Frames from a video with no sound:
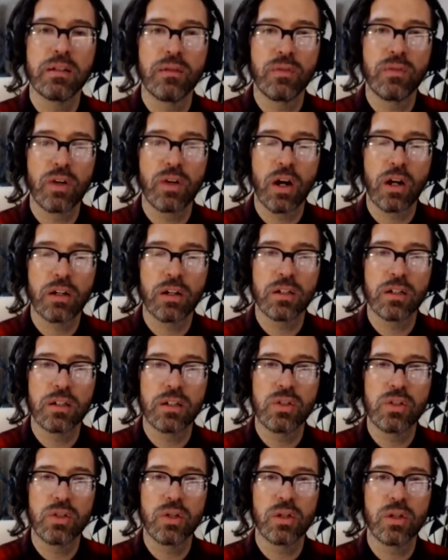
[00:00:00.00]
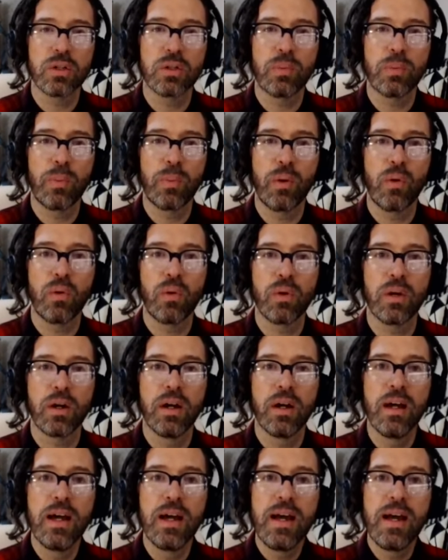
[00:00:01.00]
of darkness to explore,
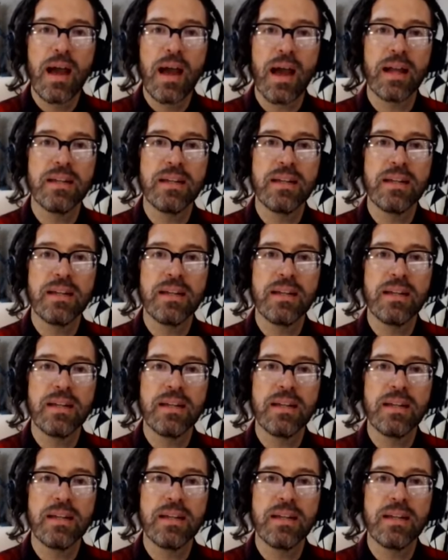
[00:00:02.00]
and